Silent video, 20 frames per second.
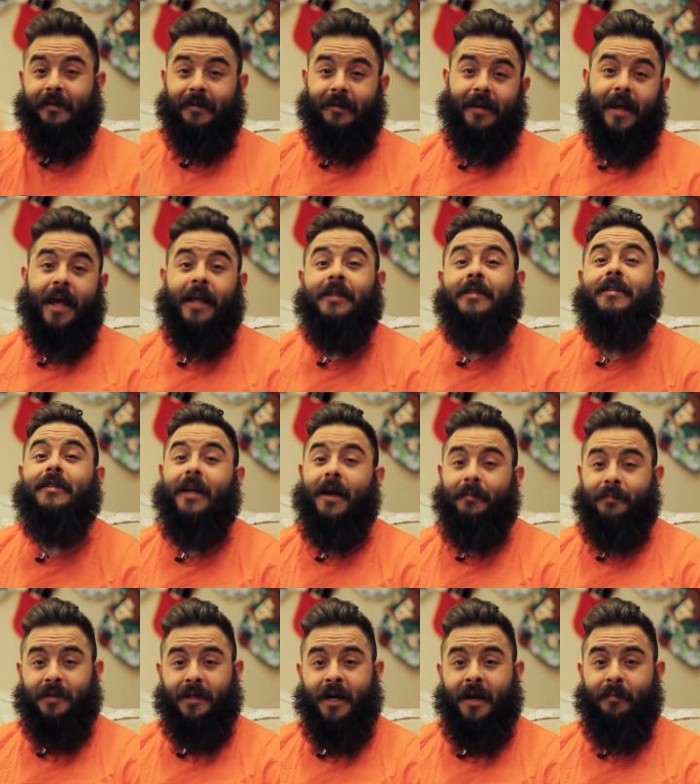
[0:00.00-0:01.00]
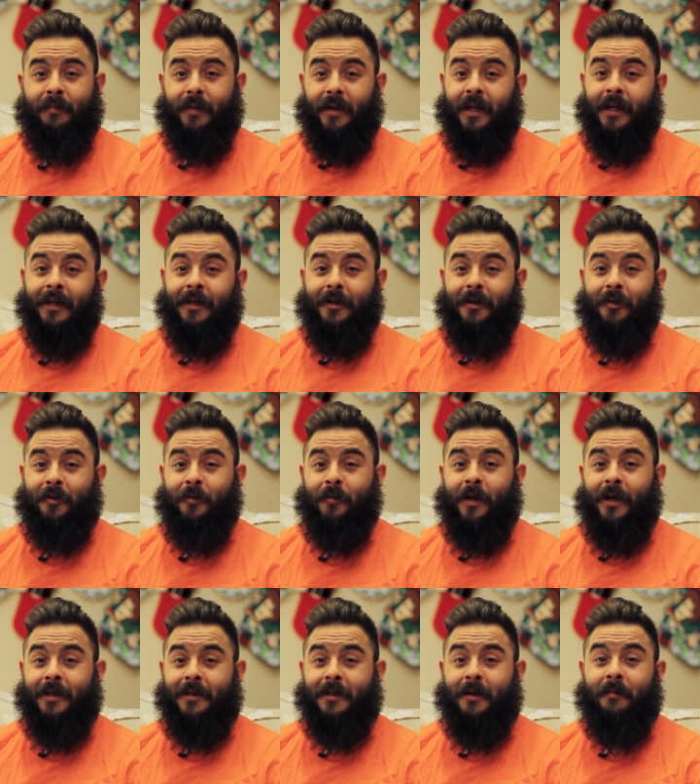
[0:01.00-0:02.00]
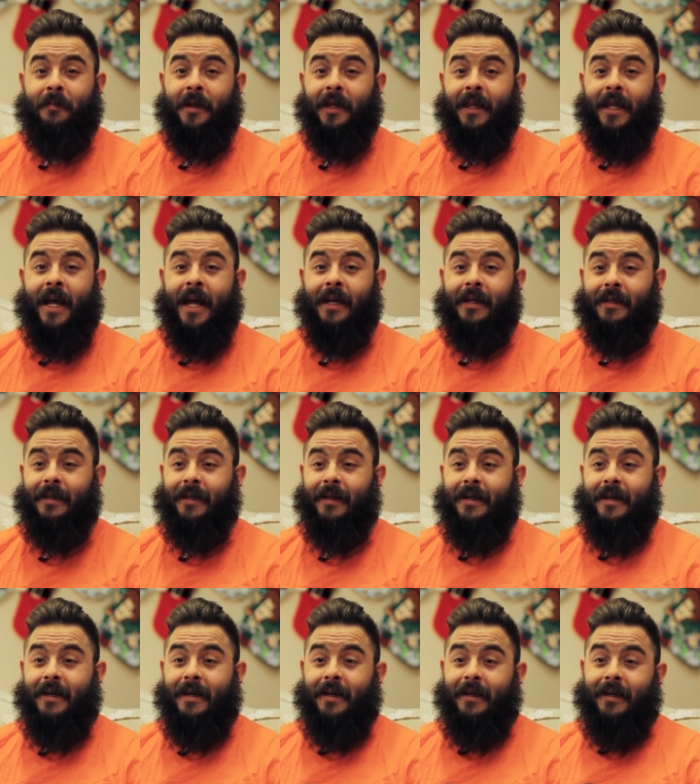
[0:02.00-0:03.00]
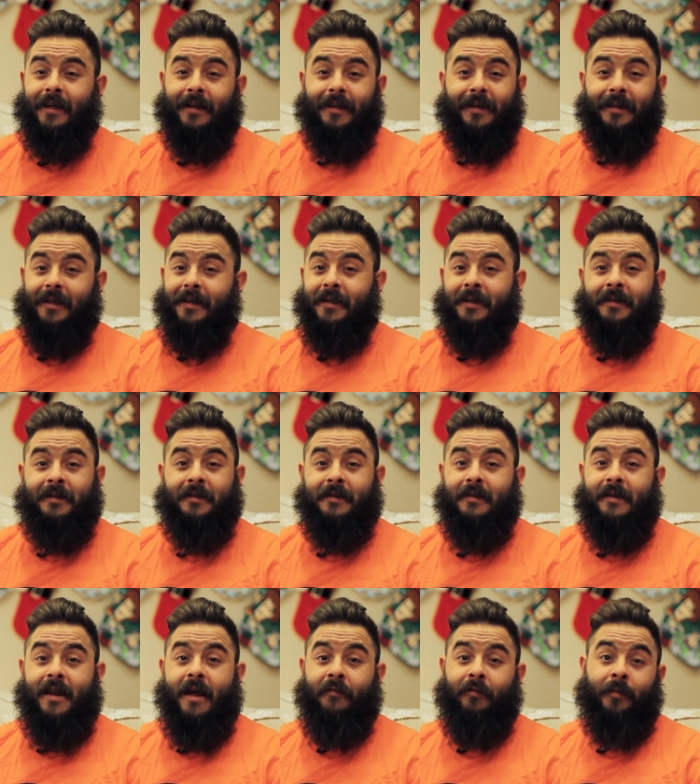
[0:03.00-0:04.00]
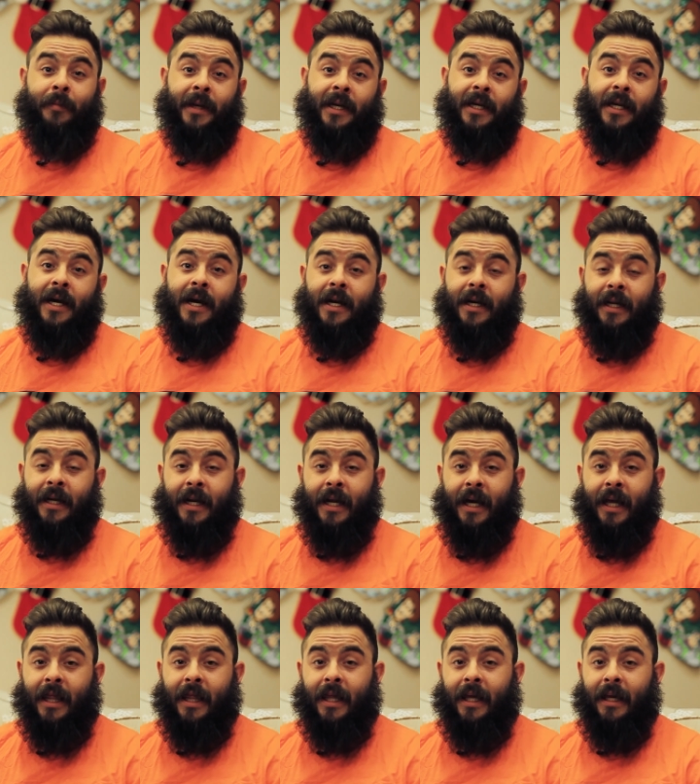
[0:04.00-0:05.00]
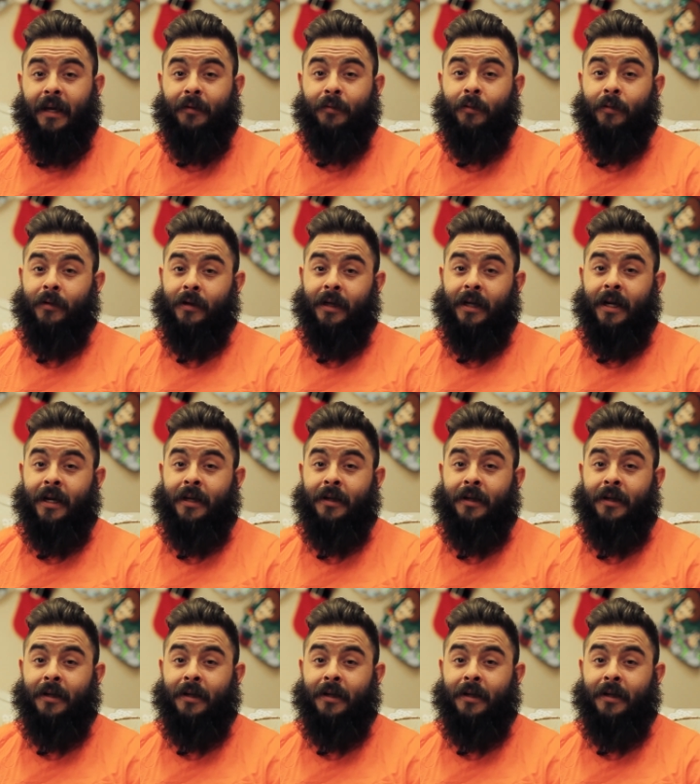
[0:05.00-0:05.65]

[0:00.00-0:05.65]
ten steps up into uh, something that is never been done, and I think we're going